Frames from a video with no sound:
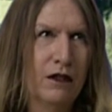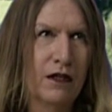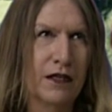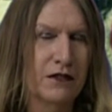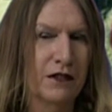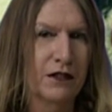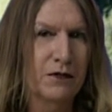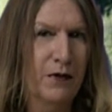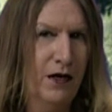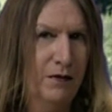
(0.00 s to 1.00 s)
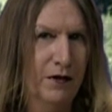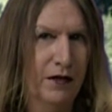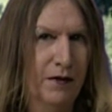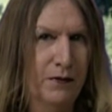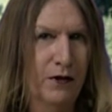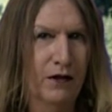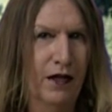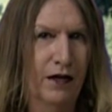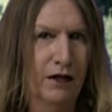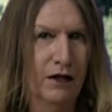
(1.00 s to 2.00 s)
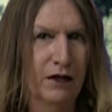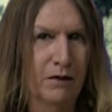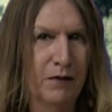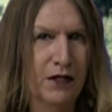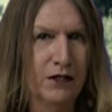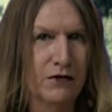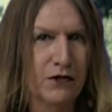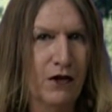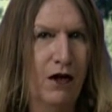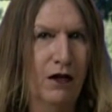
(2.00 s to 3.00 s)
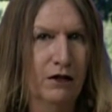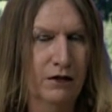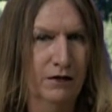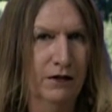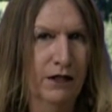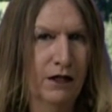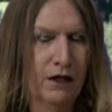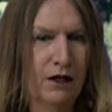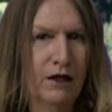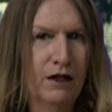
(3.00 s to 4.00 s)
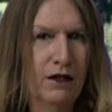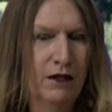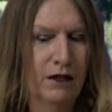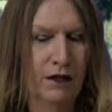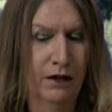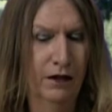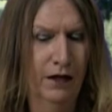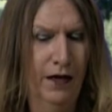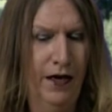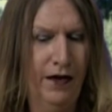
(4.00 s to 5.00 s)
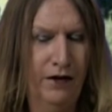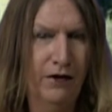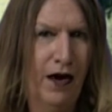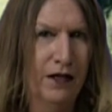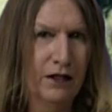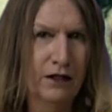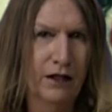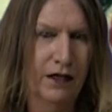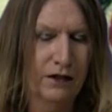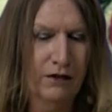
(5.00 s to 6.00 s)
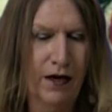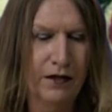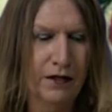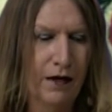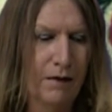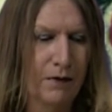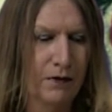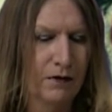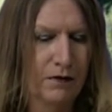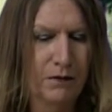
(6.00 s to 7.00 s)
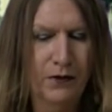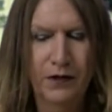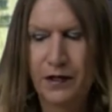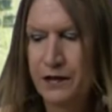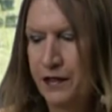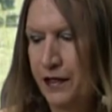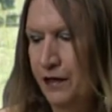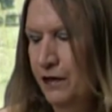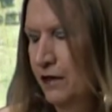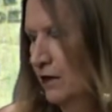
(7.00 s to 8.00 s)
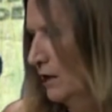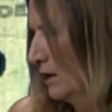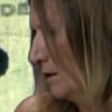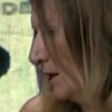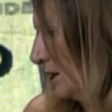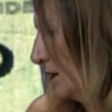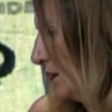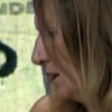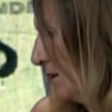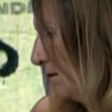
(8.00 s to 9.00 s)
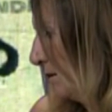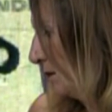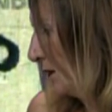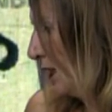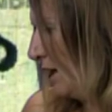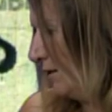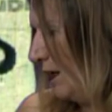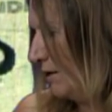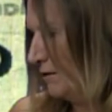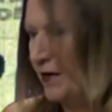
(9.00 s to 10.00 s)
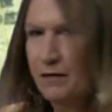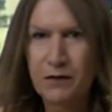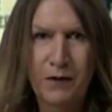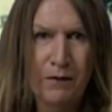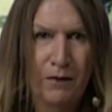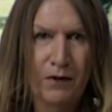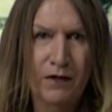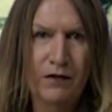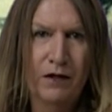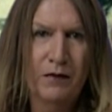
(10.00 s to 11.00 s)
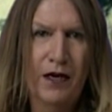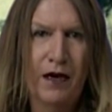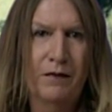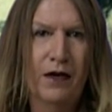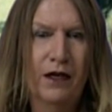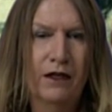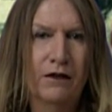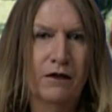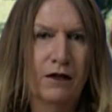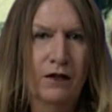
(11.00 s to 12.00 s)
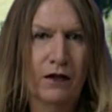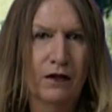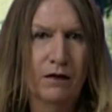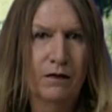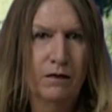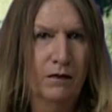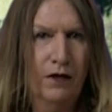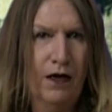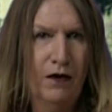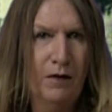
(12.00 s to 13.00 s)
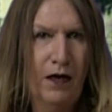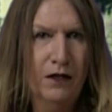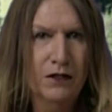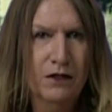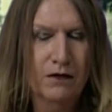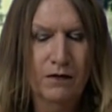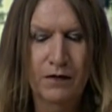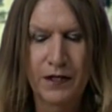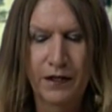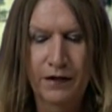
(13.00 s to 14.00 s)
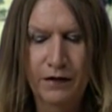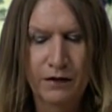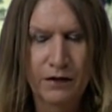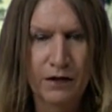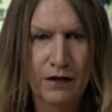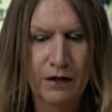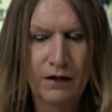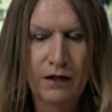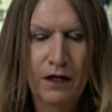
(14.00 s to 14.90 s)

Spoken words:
as an experiment, and I put like a little pinch of salt, and I had a grinder, and I'd grind it up and put it in there. But a lot of famous people believe in eliminating money, and the Karl Marx did, and